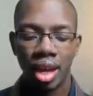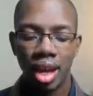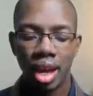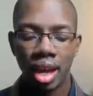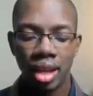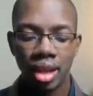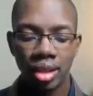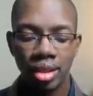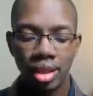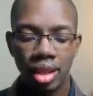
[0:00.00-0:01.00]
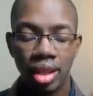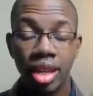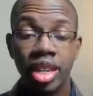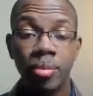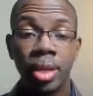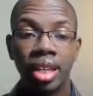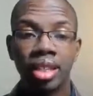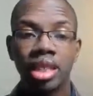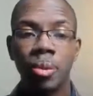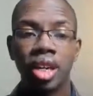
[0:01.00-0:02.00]
And enlightenment
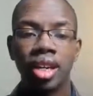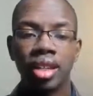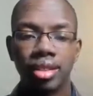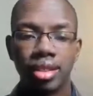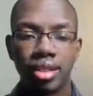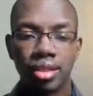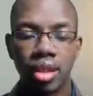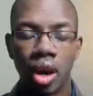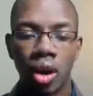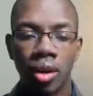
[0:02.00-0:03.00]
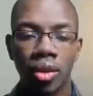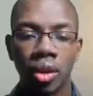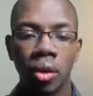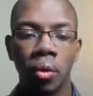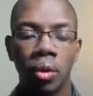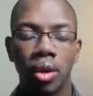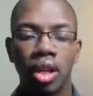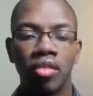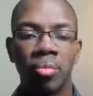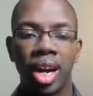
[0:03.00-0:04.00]
experiences are the goal
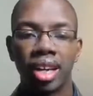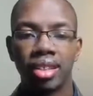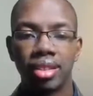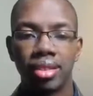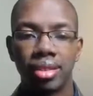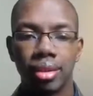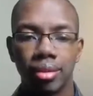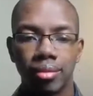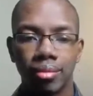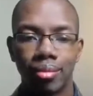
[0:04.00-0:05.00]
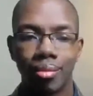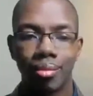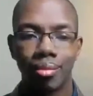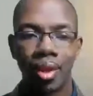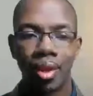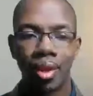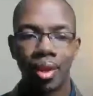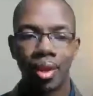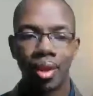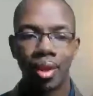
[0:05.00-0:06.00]
of practice. And
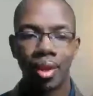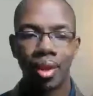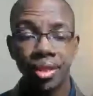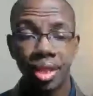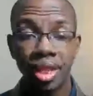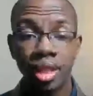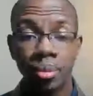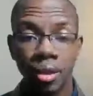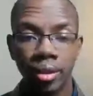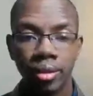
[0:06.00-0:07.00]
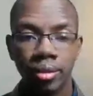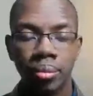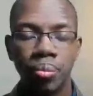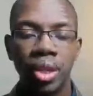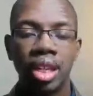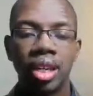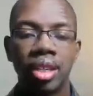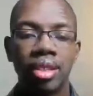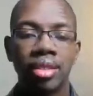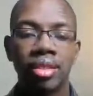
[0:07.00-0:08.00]
this is understandable
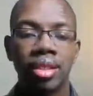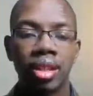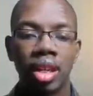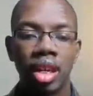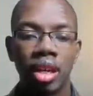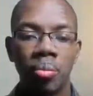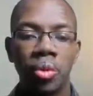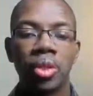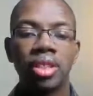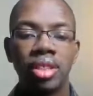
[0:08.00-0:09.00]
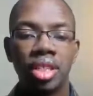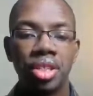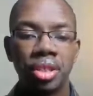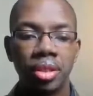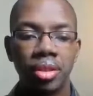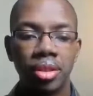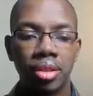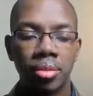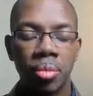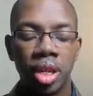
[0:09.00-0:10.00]
because Buddhist teachers,
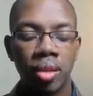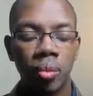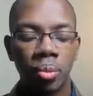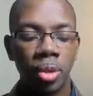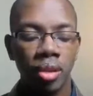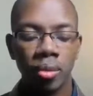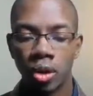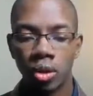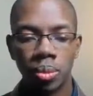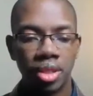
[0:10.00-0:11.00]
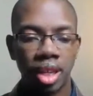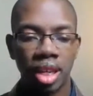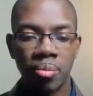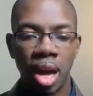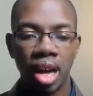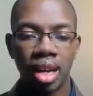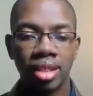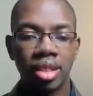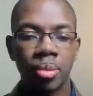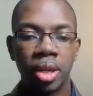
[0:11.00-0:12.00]
men and women in robes like mine,
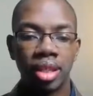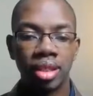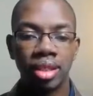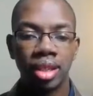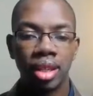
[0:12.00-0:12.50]
spend